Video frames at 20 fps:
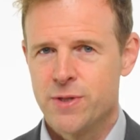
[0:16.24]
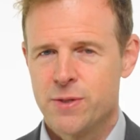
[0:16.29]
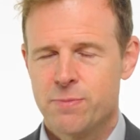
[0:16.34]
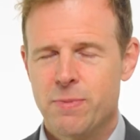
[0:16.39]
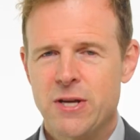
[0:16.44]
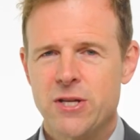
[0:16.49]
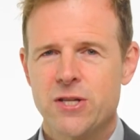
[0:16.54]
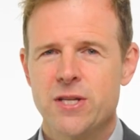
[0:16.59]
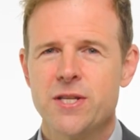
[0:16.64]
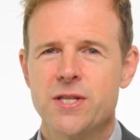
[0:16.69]

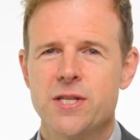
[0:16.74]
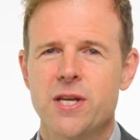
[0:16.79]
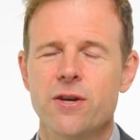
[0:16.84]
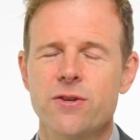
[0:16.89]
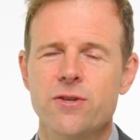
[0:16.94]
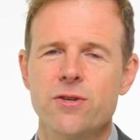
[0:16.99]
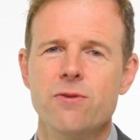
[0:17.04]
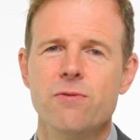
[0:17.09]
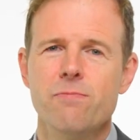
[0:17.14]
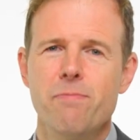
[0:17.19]
especially
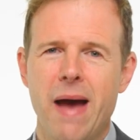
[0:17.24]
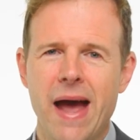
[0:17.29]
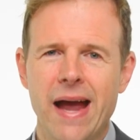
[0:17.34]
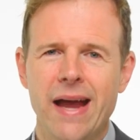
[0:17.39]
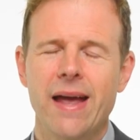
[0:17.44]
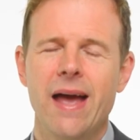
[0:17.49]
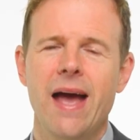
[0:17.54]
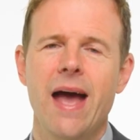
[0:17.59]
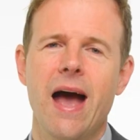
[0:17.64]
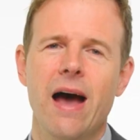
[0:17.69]
CO2,
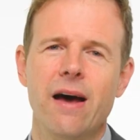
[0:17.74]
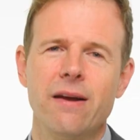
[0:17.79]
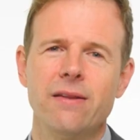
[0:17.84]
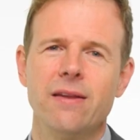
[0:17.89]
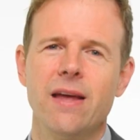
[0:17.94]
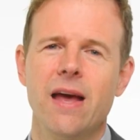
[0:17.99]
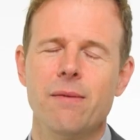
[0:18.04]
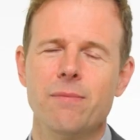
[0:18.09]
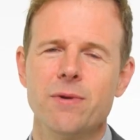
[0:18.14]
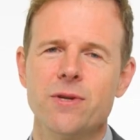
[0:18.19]
back out
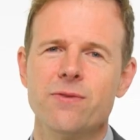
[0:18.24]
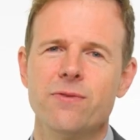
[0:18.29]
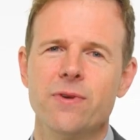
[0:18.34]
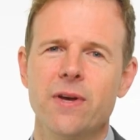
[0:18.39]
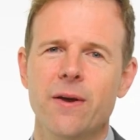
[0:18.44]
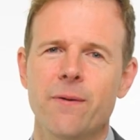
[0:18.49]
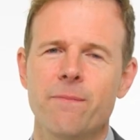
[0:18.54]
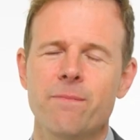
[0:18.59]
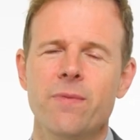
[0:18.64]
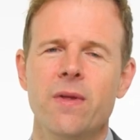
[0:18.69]
of the
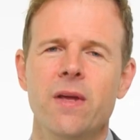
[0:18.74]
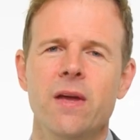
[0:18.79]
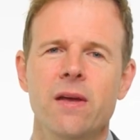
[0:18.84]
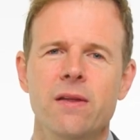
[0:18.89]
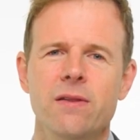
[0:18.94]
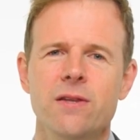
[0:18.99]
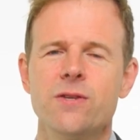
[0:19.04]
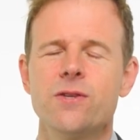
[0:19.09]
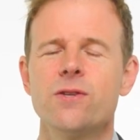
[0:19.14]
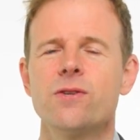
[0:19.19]
atmosphere.
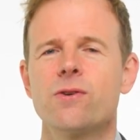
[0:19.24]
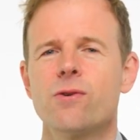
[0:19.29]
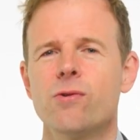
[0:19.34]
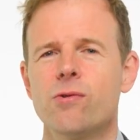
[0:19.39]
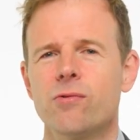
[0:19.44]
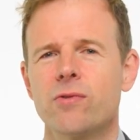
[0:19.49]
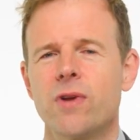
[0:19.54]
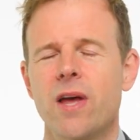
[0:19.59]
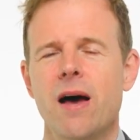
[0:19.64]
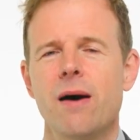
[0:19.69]
This is
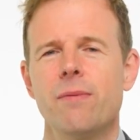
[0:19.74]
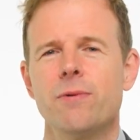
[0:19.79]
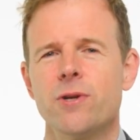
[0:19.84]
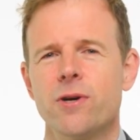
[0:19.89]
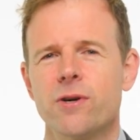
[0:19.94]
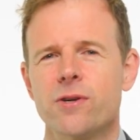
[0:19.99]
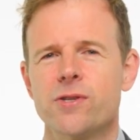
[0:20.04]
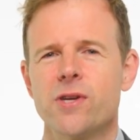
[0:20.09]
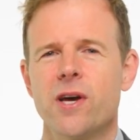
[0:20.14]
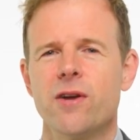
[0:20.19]
called carbon
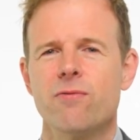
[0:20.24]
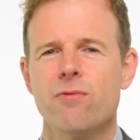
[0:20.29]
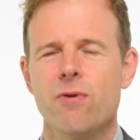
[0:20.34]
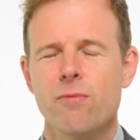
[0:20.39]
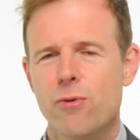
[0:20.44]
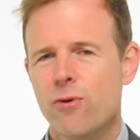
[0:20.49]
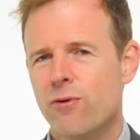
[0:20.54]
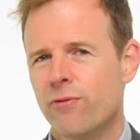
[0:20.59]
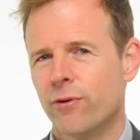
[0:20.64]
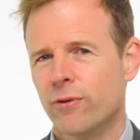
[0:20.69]
dioxide
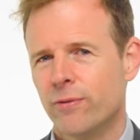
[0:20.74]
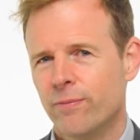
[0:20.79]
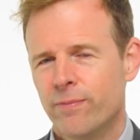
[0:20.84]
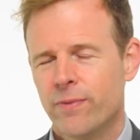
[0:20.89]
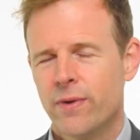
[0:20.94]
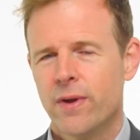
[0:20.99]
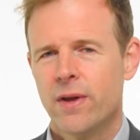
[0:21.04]
removal.